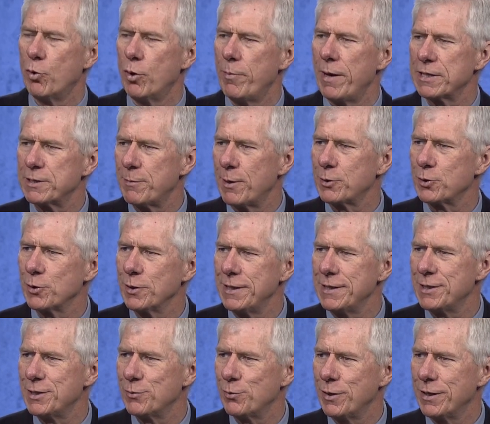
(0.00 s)
more about special
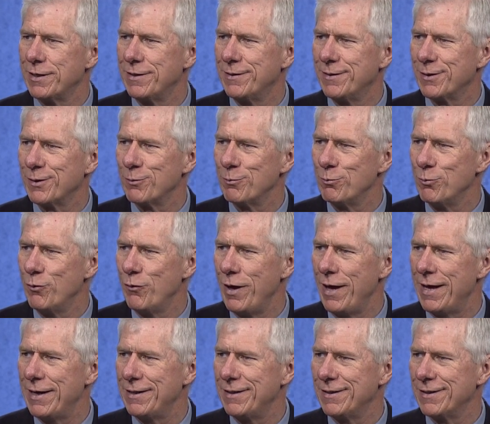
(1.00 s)
needs as we move
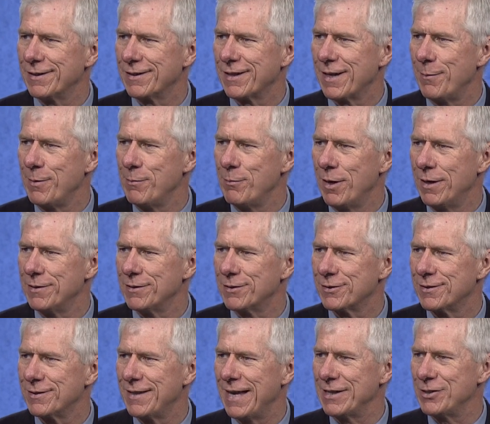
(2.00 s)
ahead in the coming months.
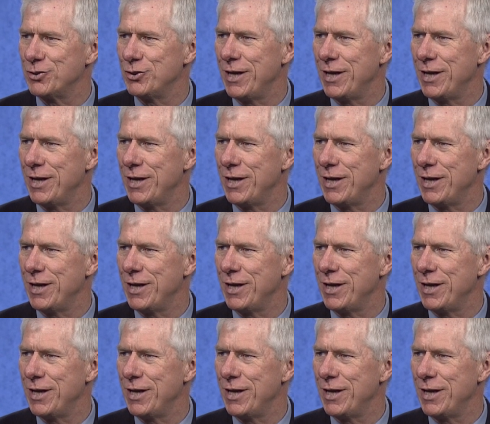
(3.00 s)
Thanks,